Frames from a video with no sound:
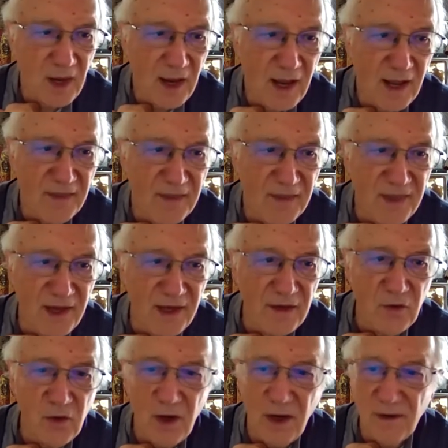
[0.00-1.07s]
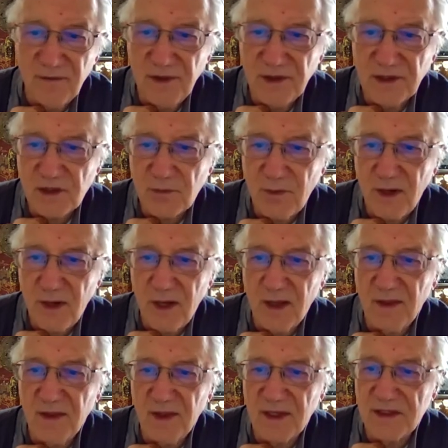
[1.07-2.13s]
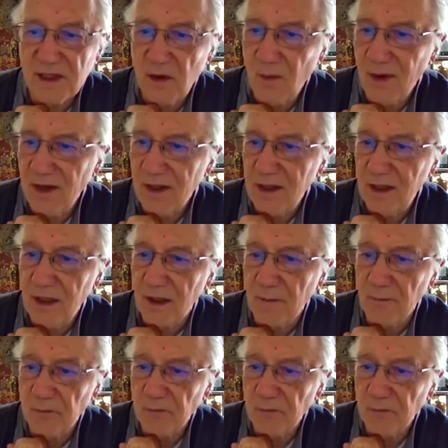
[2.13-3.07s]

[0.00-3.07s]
And then you have this one, that's the one here.